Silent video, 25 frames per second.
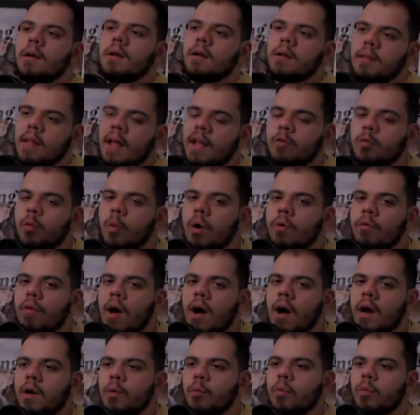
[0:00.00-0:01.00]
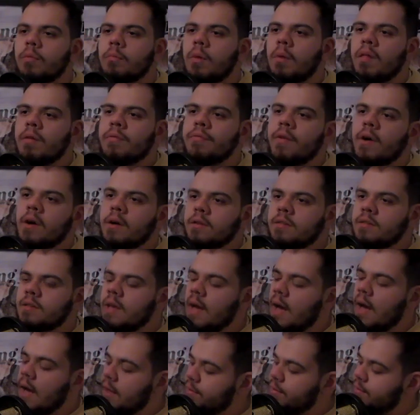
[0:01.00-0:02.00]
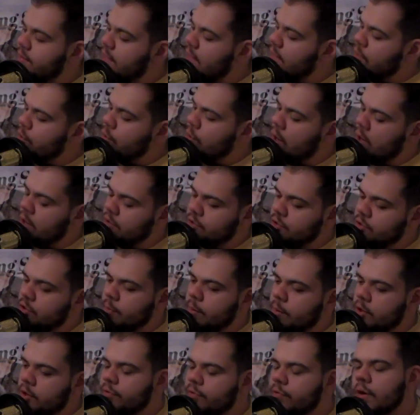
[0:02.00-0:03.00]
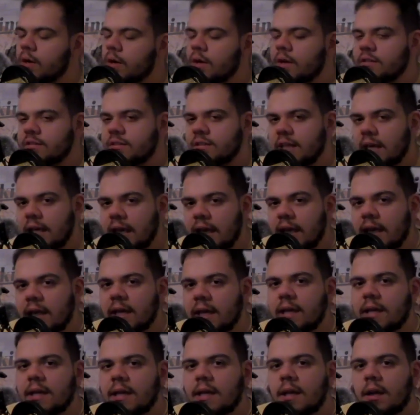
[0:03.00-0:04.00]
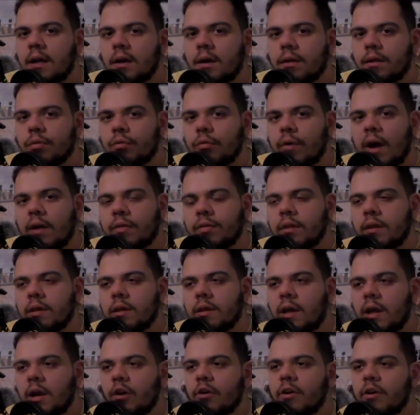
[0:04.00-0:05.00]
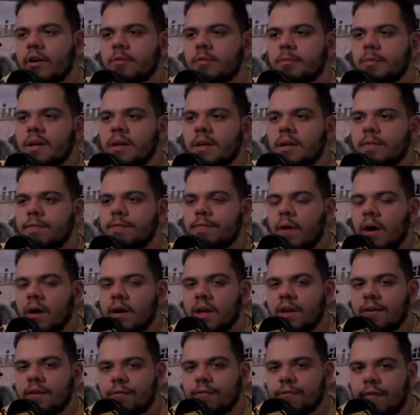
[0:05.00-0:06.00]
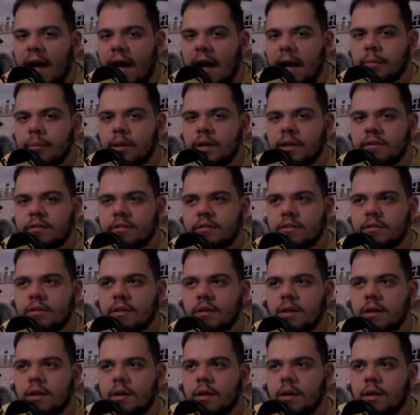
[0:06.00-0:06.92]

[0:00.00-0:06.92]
That's what we're rocking with, motherfuckers. Guys, thank you all so much for listening throughout the year. It has been fucking fabulous.